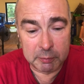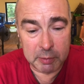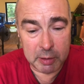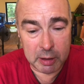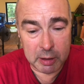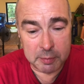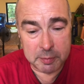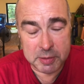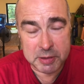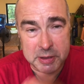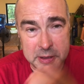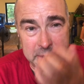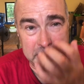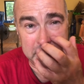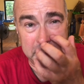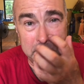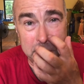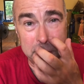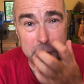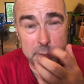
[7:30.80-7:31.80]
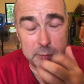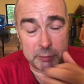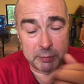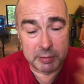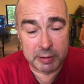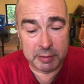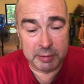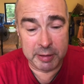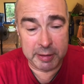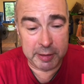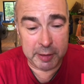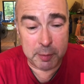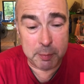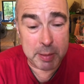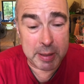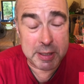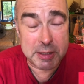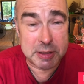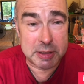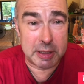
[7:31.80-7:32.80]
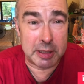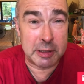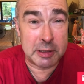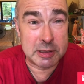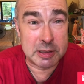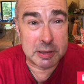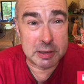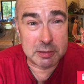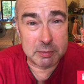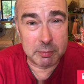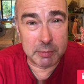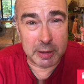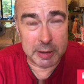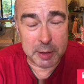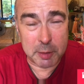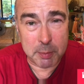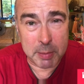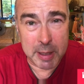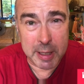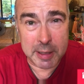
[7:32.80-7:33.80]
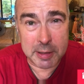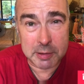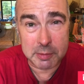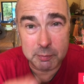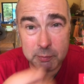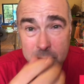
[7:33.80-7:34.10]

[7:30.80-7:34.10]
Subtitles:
Obviously, you needed the basics like a bed.